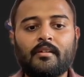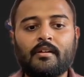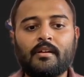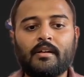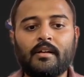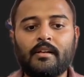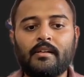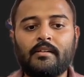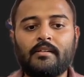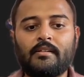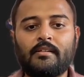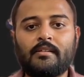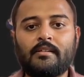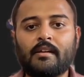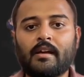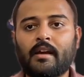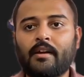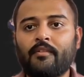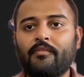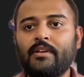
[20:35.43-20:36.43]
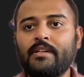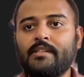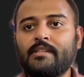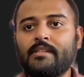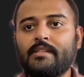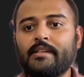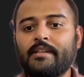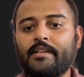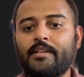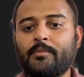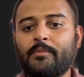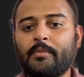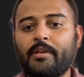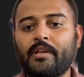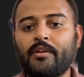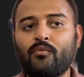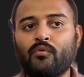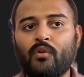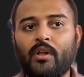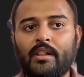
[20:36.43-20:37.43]
It haven't sent me
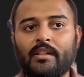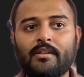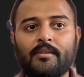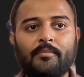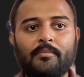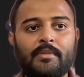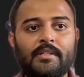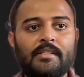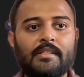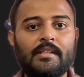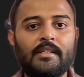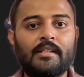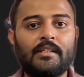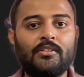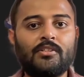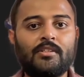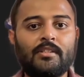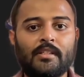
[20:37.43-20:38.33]
a welcome message.